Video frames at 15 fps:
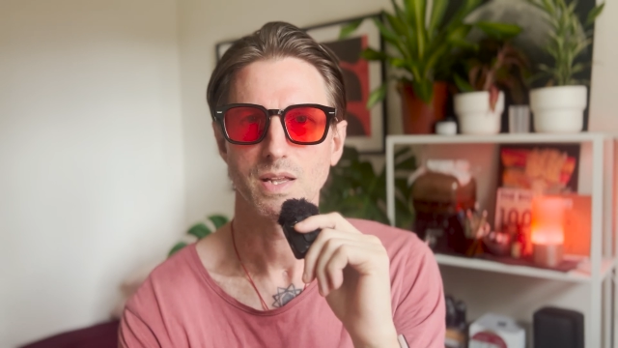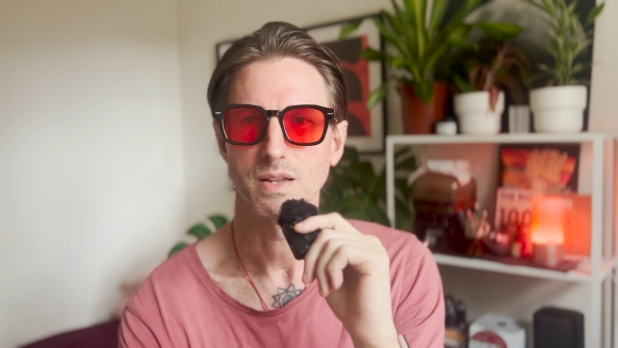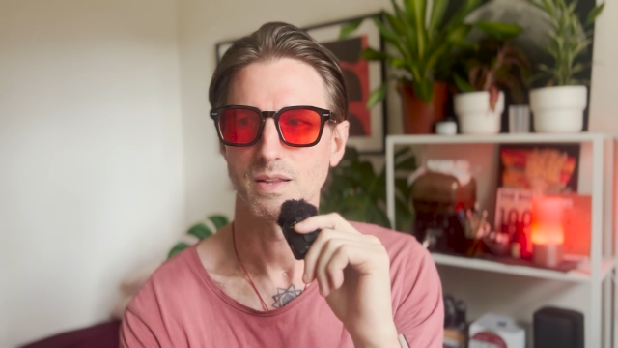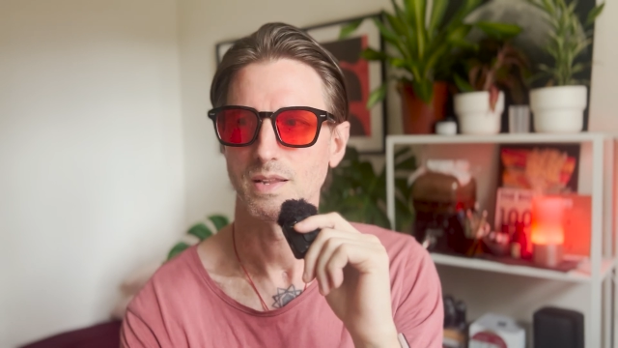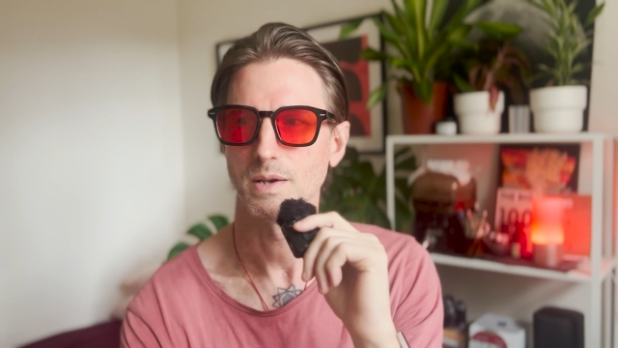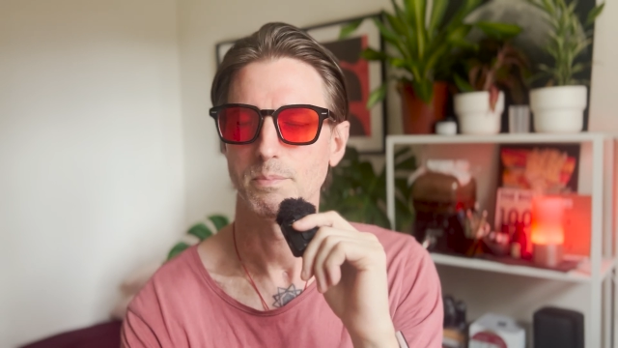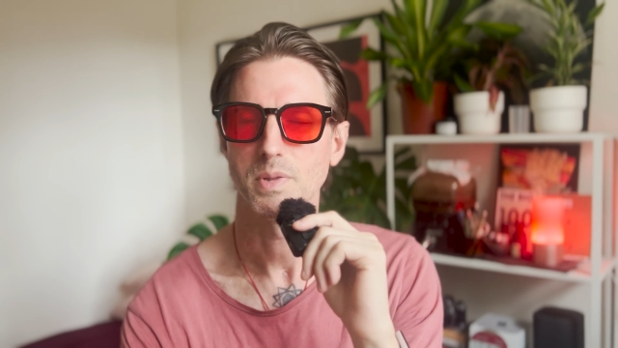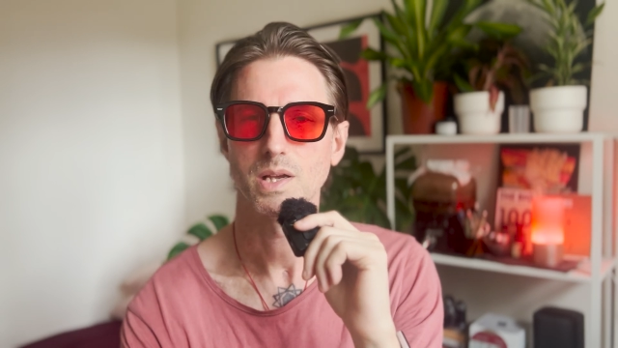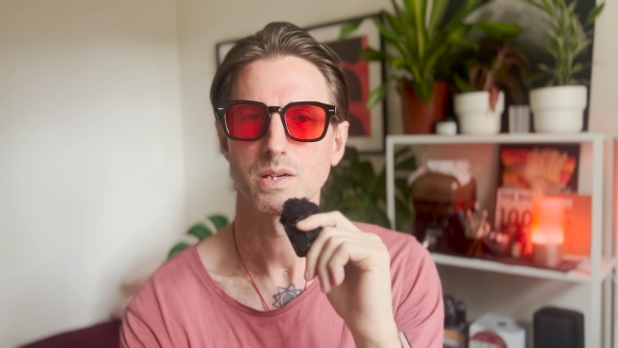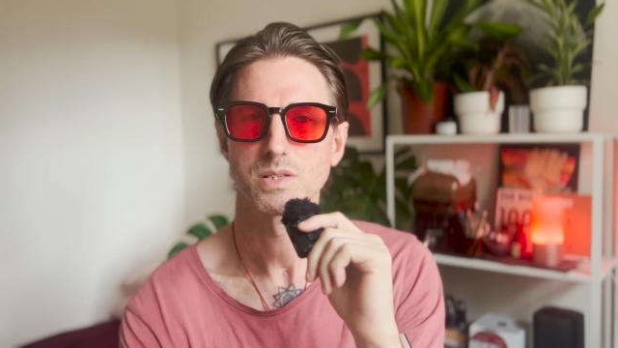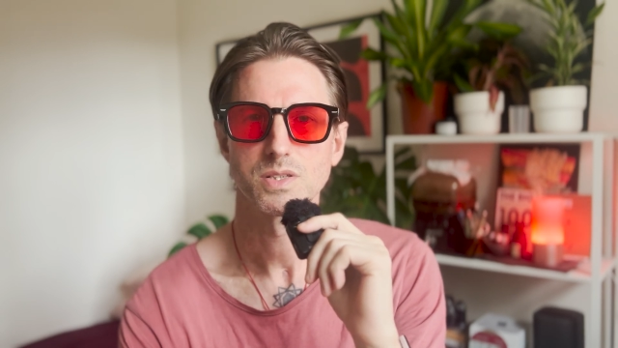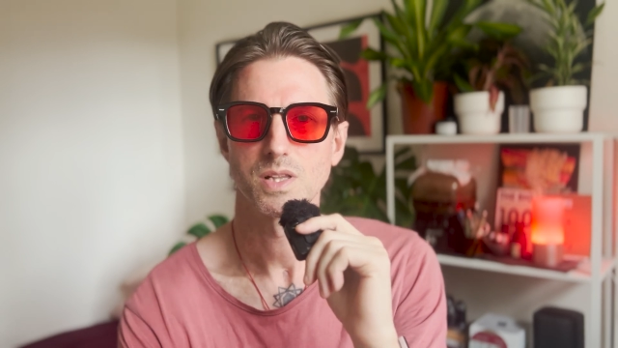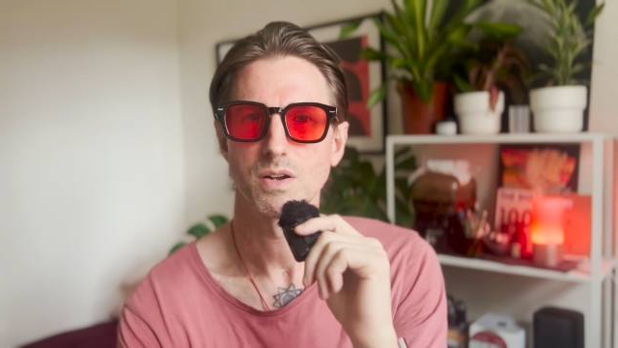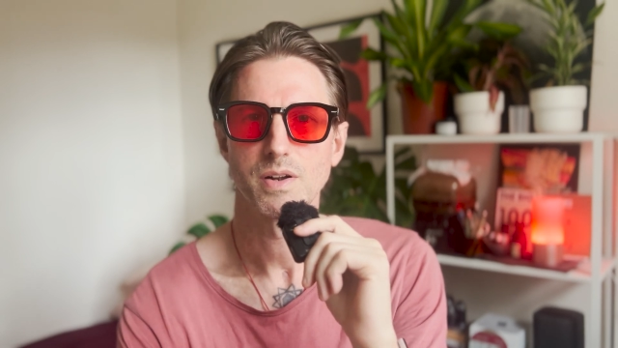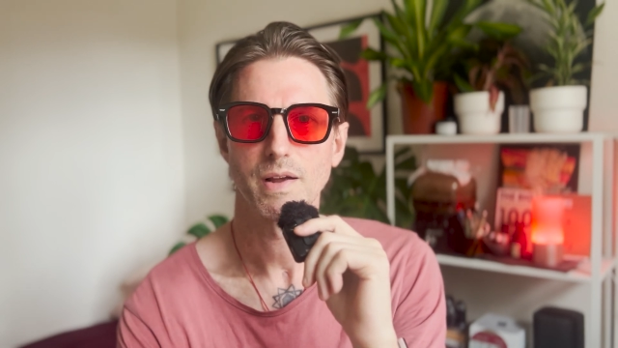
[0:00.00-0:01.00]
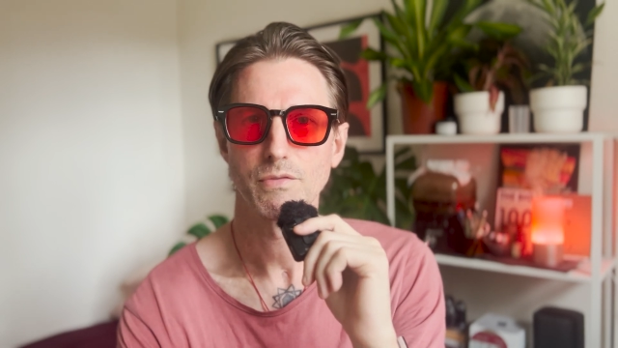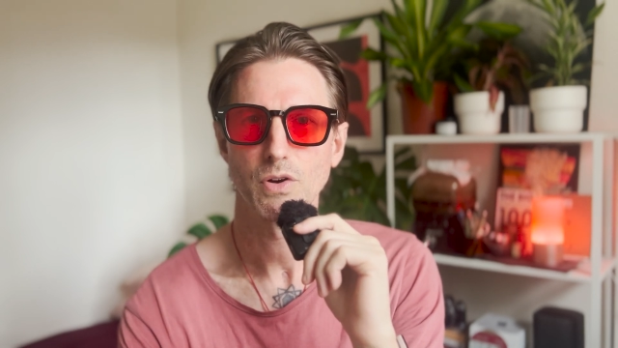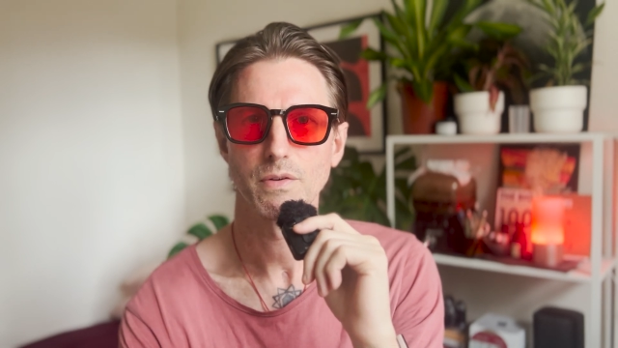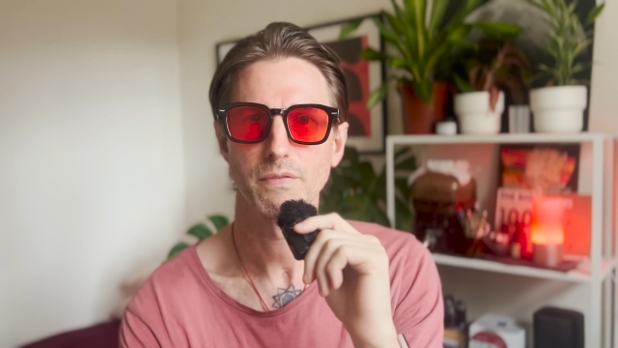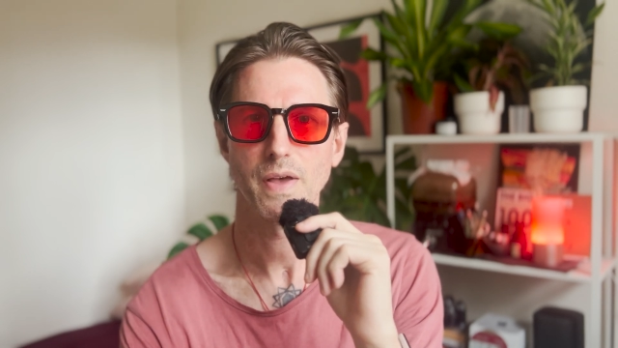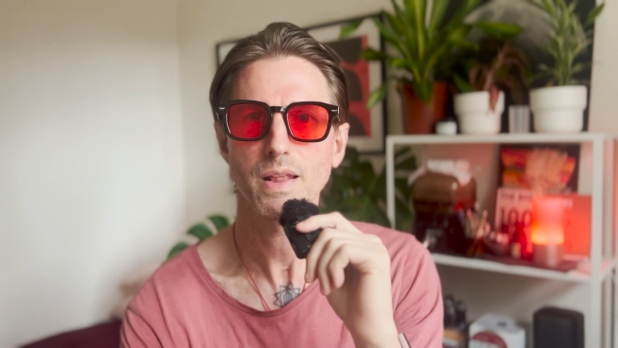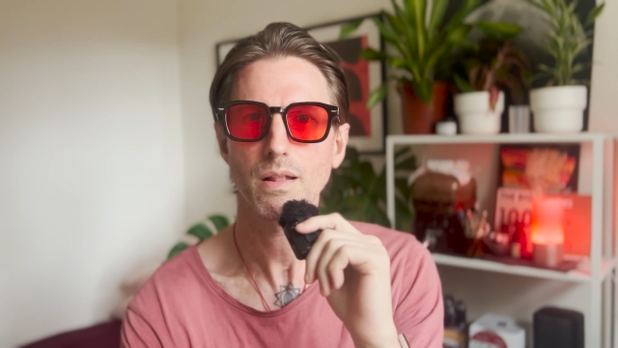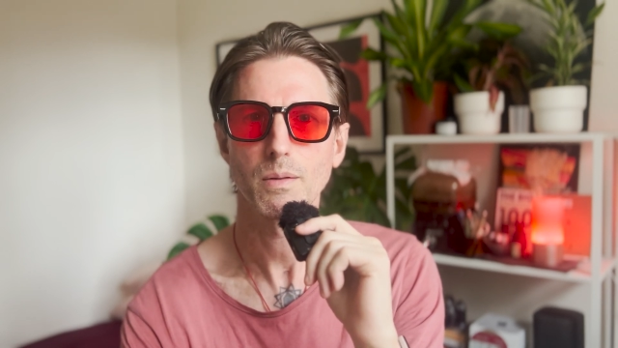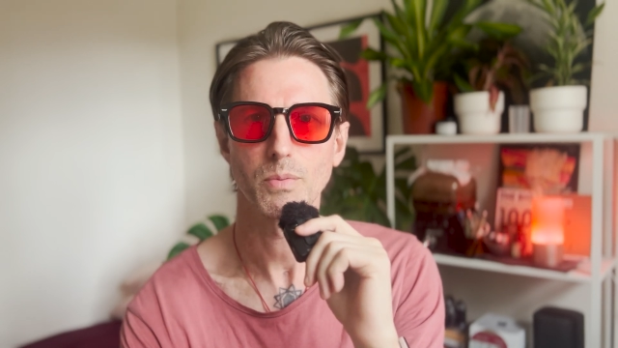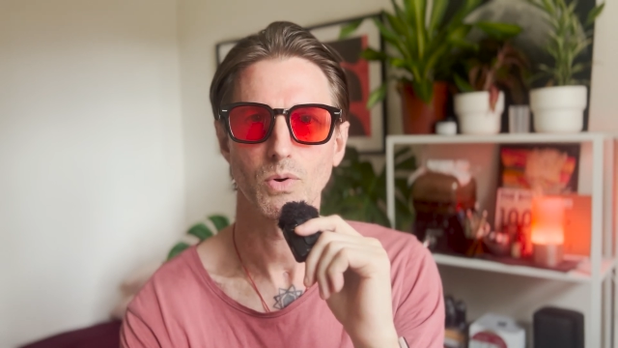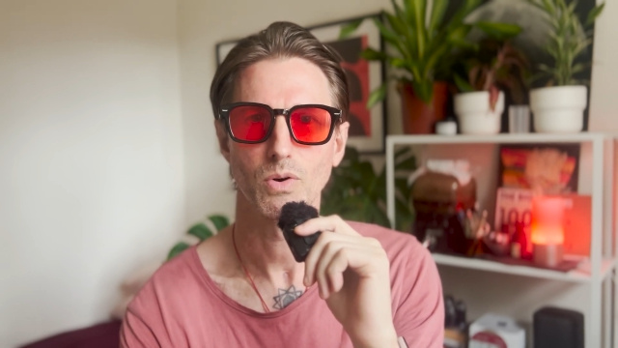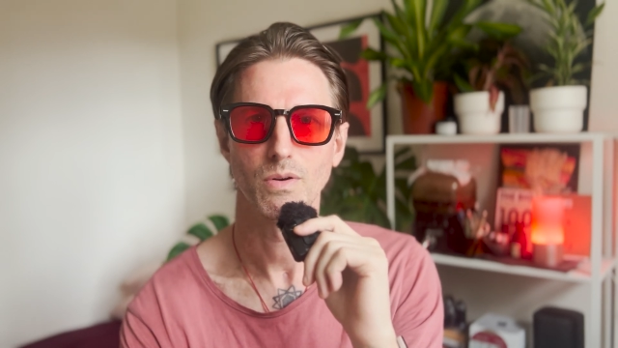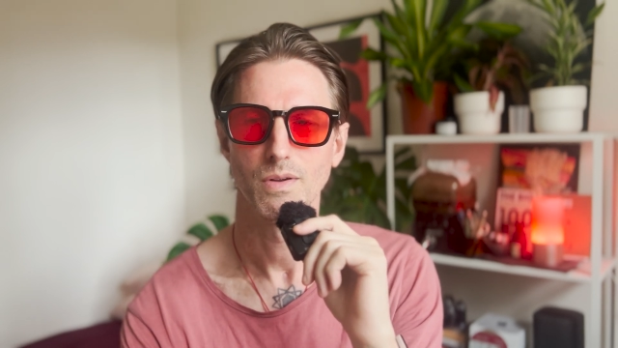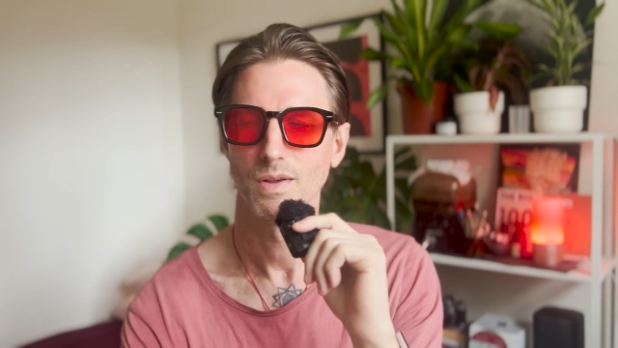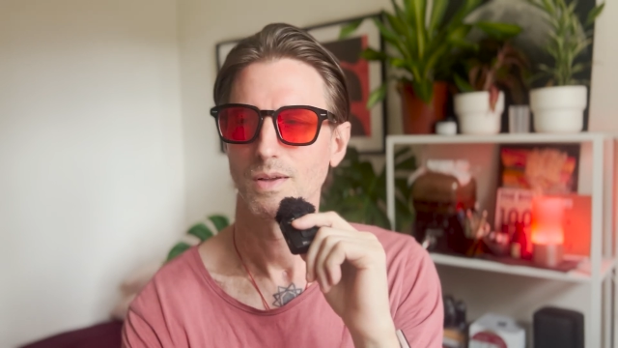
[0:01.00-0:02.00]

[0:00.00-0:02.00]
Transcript: in them because they're never available,